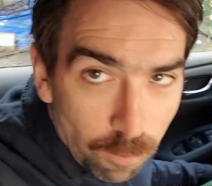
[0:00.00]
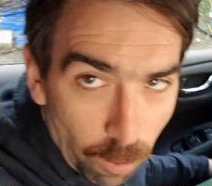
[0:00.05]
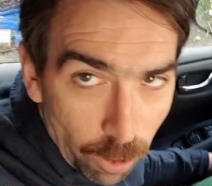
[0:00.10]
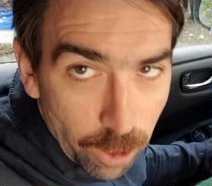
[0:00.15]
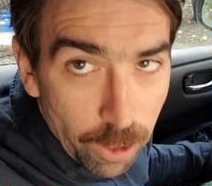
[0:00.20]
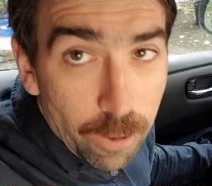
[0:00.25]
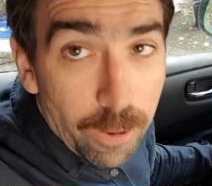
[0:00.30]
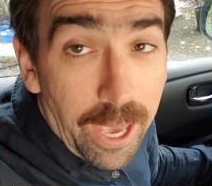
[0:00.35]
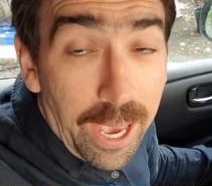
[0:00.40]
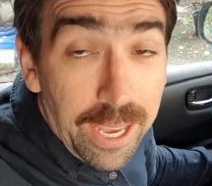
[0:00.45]
what
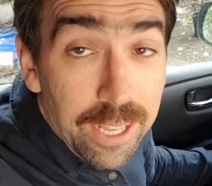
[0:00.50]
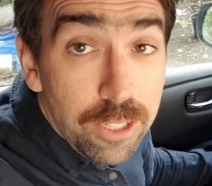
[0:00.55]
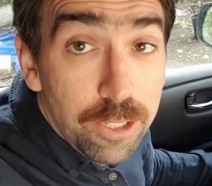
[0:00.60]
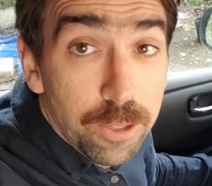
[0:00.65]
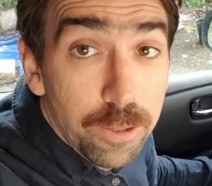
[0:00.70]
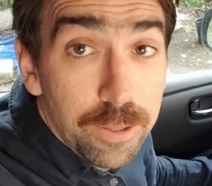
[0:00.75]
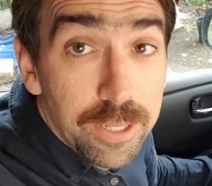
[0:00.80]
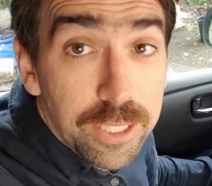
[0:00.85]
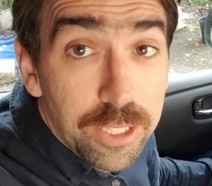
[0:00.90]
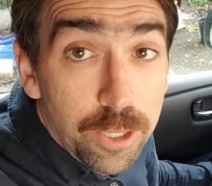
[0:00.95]
you can
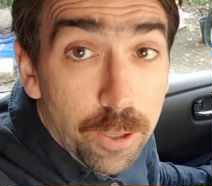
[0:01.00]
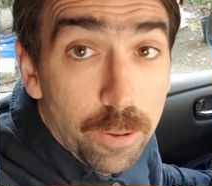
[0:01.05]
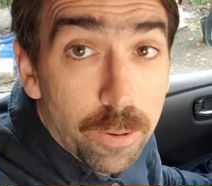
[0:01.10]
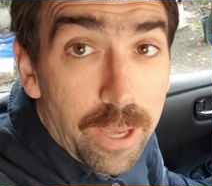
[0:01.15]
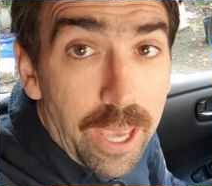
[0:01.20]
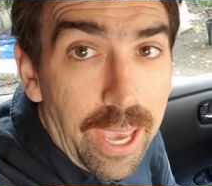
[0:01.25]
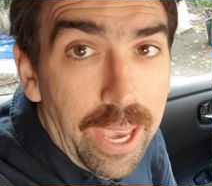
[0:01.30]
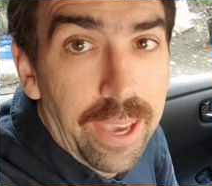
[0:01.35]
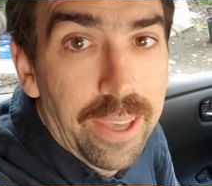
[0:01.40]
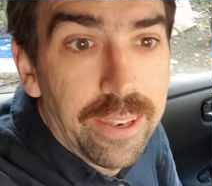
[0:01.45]
do is you
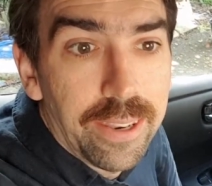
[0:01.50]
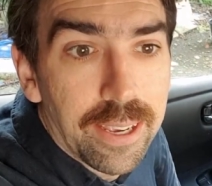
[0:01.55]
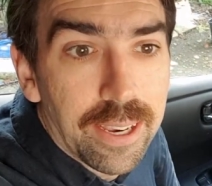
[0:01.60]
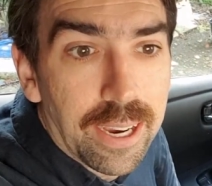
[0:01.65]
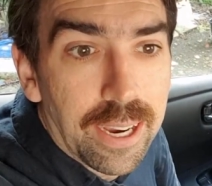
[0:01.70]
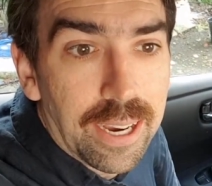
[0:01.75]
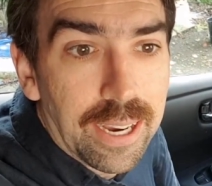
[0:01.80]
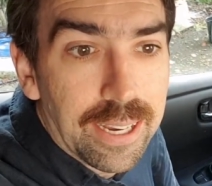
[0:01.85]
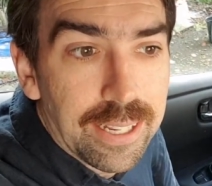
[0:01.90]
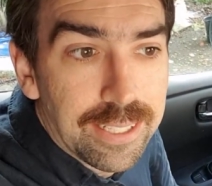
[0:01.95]
can
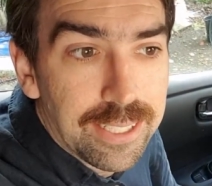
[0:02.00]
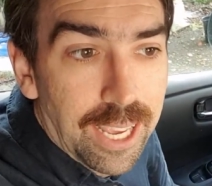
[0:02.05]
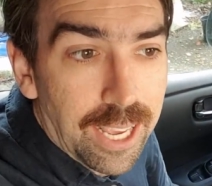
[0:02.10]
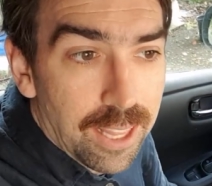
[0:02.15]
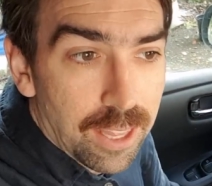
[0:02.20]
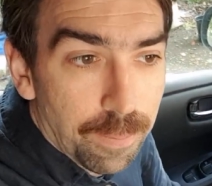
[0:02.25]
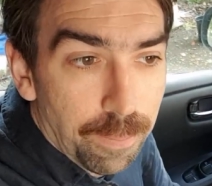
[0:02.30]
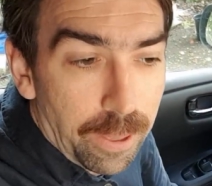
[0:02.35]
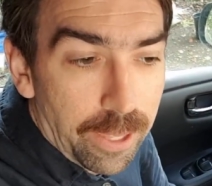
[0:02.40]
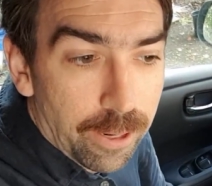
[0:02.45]
uh,
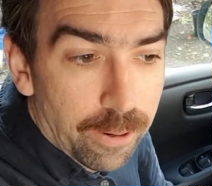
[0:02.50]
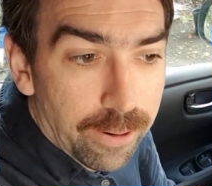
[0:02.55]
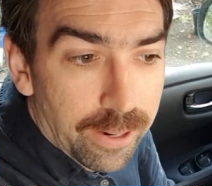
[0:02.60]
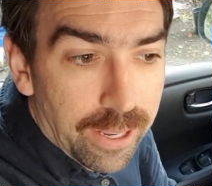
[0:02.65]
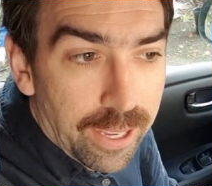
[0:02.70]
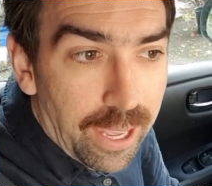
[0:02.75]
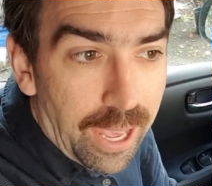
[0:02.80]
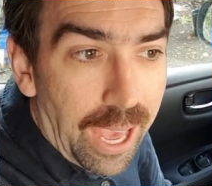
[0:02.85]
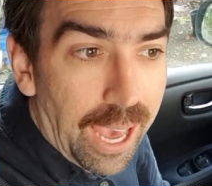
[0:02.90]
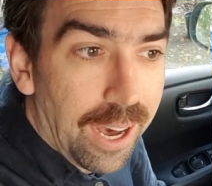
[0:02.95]
take the
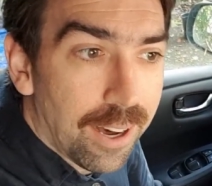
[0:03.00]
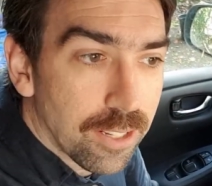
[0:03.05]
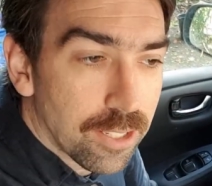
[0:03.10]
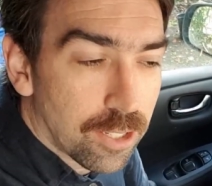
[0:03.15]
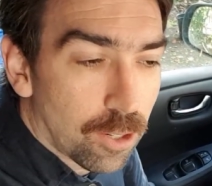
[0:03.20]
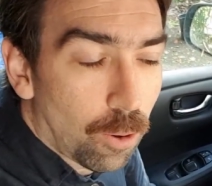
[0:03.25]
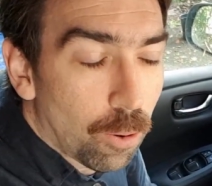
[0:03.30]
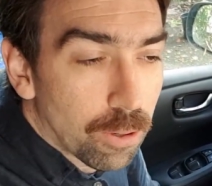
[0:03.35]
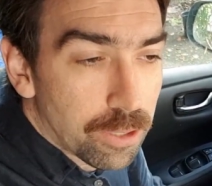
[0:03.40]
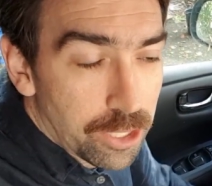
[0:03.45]
battery out
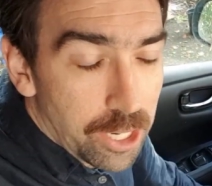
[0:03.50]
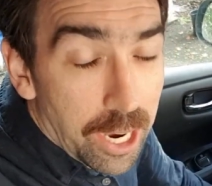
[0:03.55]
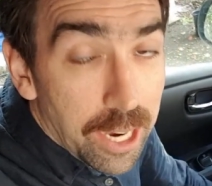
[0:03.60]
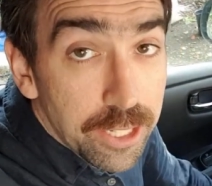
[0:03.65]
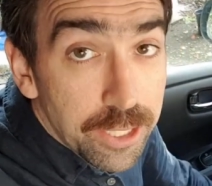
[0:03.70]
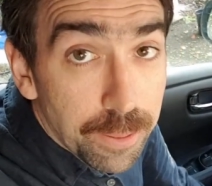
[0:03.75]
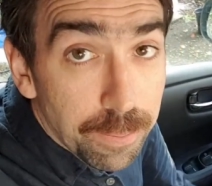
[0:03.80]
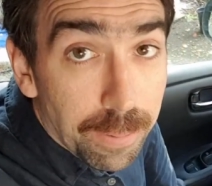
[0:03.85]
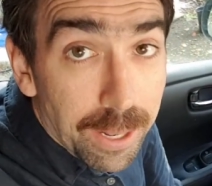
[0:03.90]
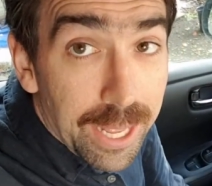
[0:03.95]
or
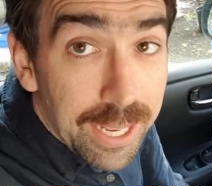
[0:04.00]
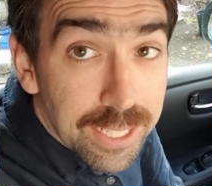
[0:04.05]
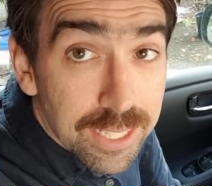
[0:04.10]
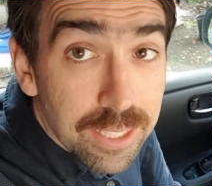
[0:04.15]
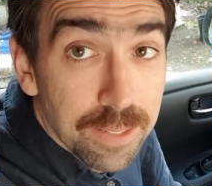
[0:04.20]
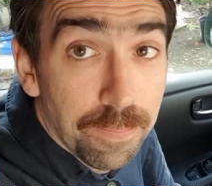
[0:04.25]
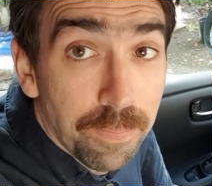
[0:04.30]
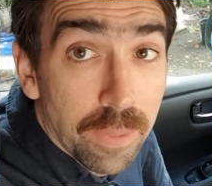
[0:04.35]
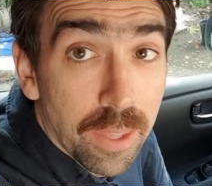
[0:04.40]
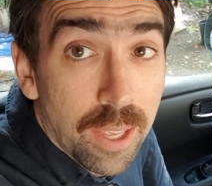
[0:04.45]
charge in
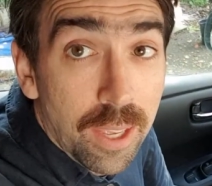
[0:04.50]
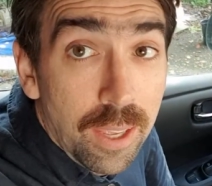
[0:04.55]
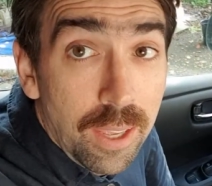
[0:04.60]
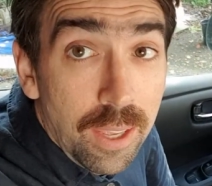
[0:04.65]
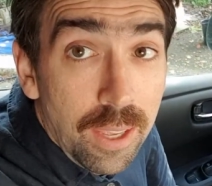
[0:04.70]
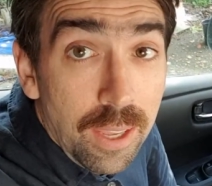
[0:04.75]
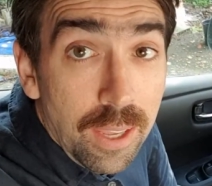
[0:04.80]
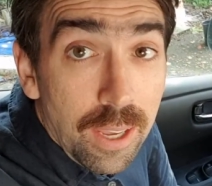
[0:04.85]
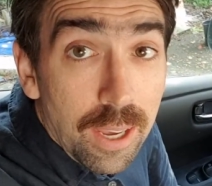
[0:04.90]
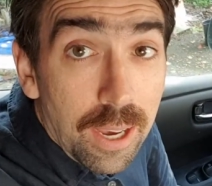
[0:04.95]
place,
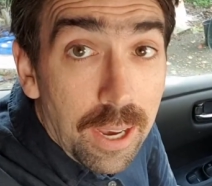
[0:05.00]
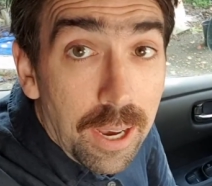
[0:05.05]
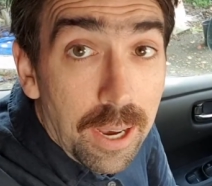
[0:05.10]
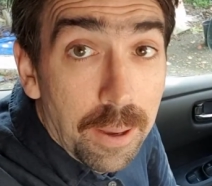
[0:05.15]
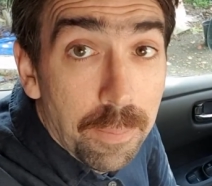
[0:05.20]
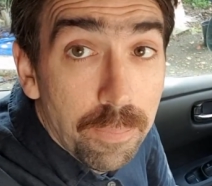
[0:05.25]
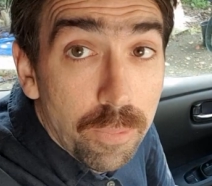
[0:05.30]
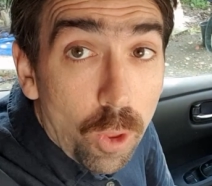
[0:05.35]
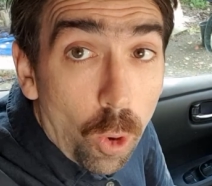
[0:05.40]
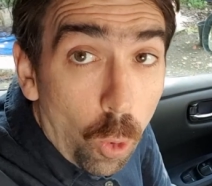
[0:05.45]

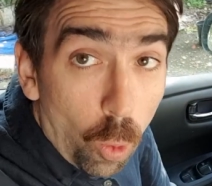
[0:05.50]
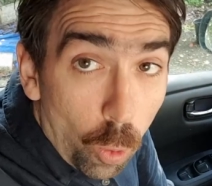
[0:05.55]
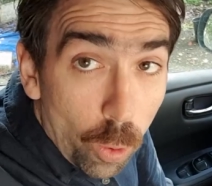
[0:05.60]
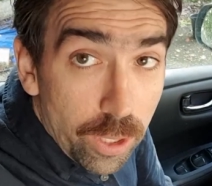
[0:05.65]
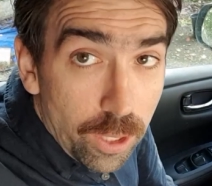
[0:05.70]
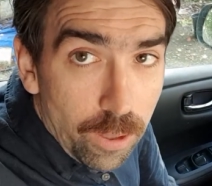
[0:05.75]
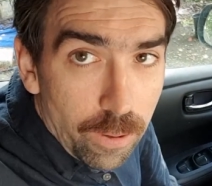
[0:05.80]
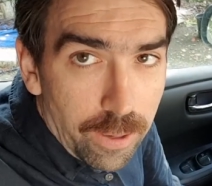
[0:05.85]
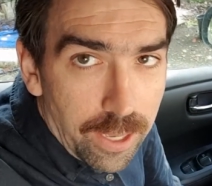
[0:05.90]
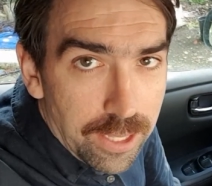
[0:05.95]
um, or
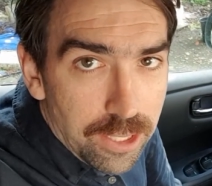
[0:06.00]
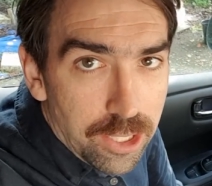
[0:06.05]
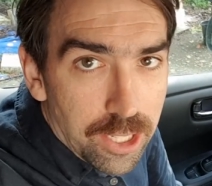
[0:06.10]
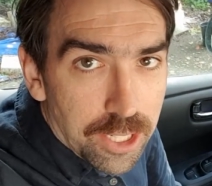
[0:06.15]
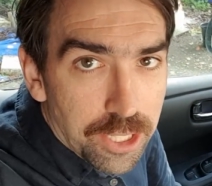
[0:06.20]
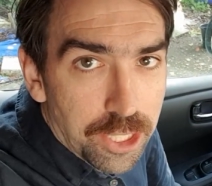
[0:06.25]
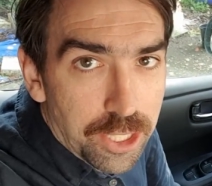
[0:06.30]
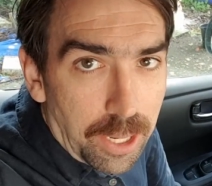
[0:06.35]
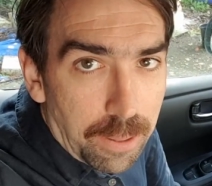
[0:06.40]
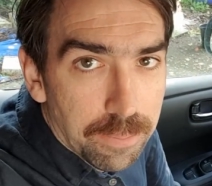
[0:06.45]
you can
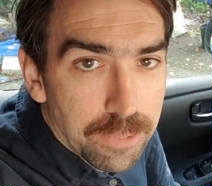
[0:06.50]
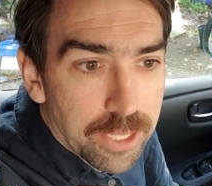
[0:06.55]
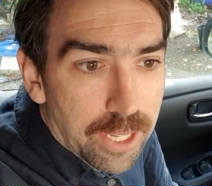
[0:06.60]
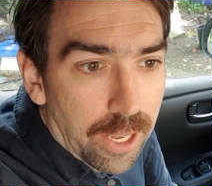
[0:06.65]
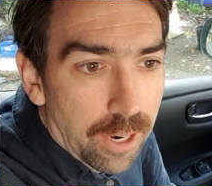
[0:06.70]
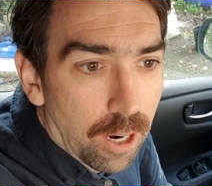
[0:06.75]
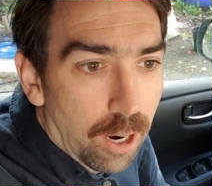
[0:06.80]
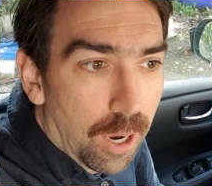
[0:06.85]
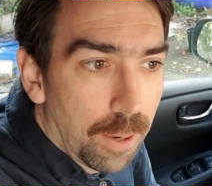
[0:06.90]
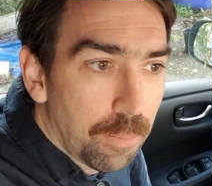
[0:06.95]
just jump
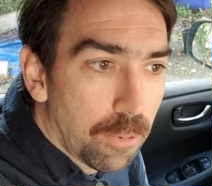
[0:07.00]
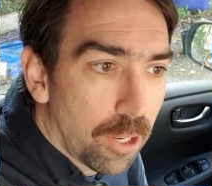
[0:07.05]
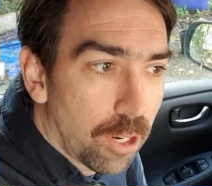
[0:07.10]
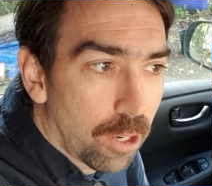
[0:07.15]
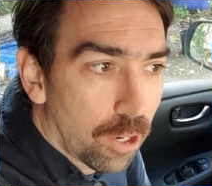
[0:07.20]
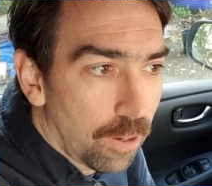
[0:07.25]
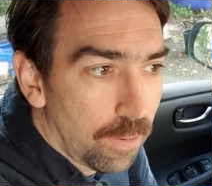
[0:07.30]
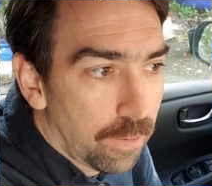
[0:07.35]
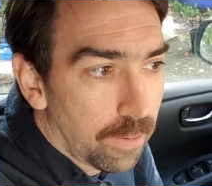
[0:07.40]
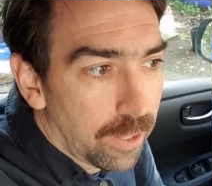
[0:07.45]
start it. I'm going to
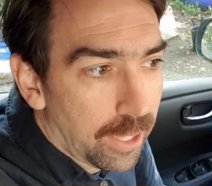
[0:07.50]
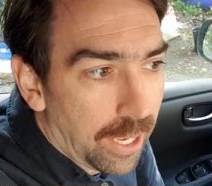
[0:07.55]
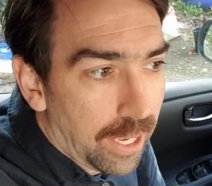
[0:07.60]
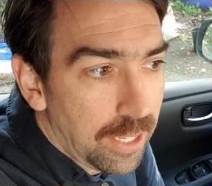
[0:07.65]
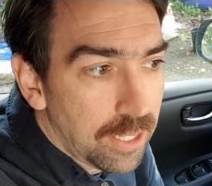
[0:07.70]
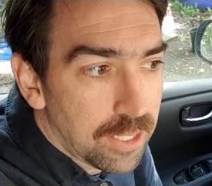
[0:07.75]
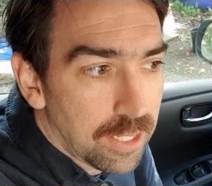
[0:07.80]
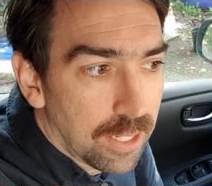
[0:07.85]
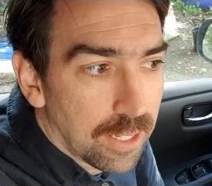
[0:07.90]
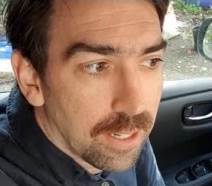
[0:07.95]
go for the
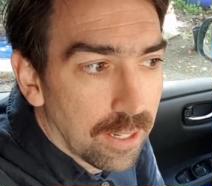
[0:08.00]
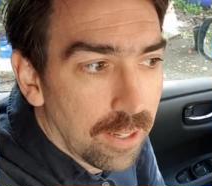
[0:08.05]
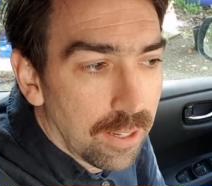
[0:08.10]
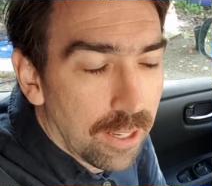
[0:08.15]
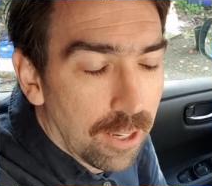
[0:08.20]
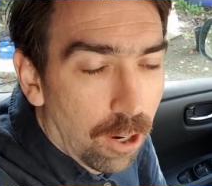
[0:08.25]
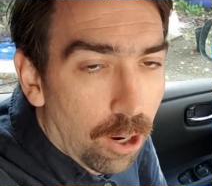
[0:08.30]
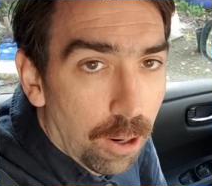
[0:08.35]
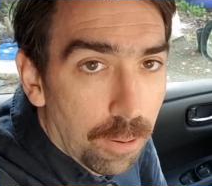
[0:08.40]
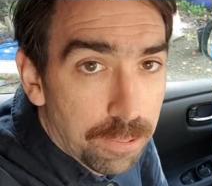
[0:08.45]
easier
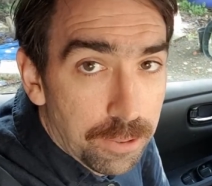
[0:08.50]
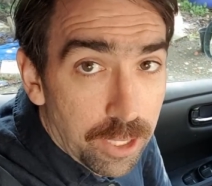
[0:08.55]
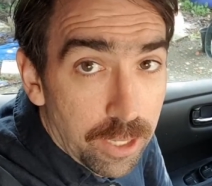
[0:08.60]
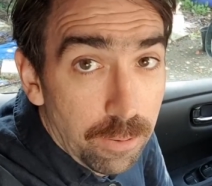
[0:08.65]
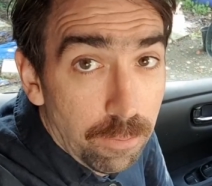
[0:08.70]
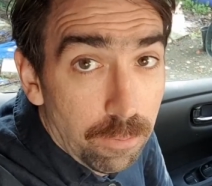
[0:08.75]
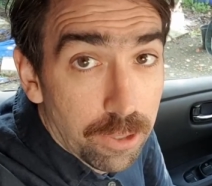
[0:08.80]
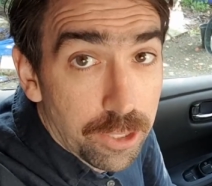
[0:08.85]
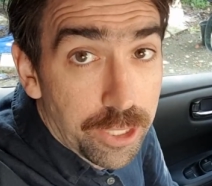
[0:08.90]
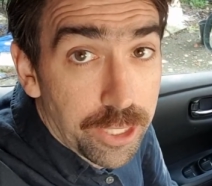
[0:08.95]

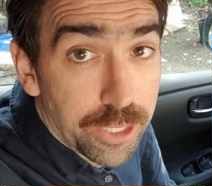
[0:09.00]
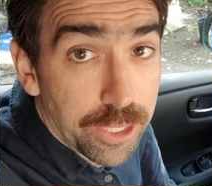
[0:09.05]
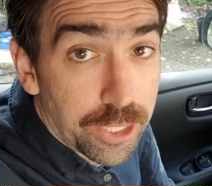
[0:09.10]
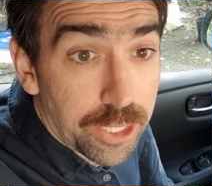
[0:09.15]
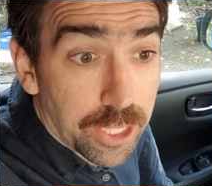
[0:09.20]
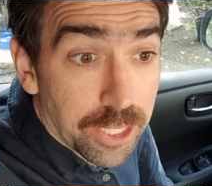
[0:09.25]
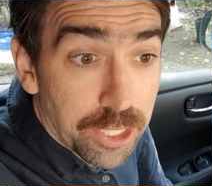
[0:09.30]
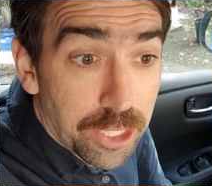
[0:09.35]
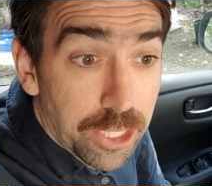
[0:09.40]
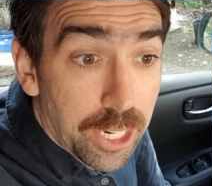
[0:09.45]
option, which is
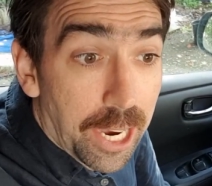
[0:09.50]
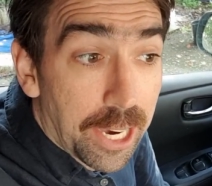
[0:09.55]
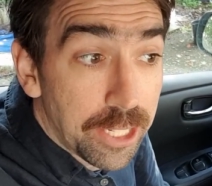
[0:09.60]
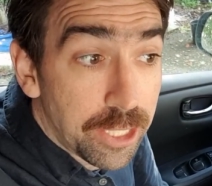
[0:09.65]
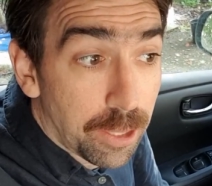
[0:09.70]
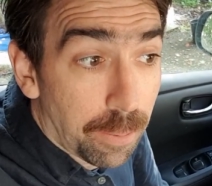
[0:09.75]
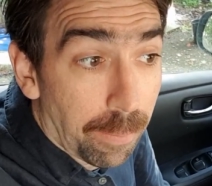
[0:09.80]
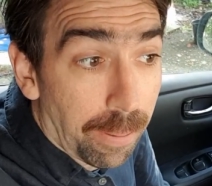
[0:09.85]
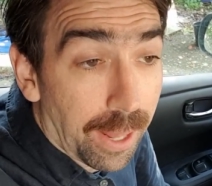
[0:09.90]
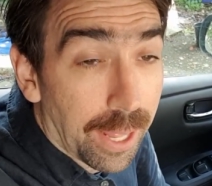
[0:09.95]
just charge
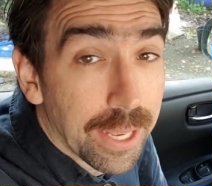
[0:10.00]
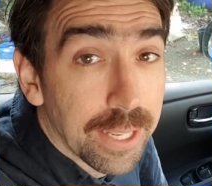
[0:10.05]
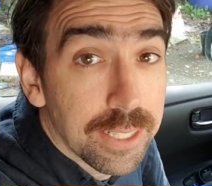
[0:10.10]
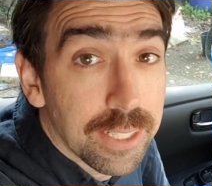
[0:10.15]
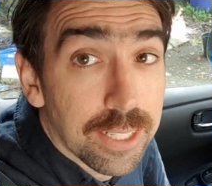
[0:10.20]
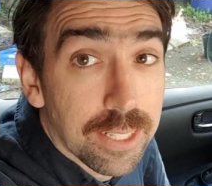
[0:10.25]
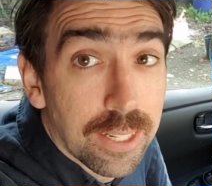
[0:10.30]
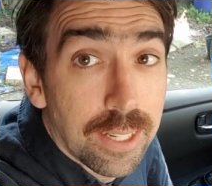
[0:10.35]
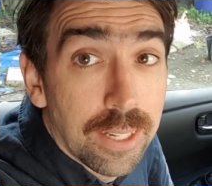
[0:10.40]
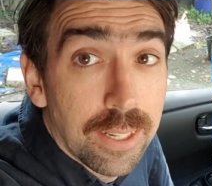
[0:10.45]
in place.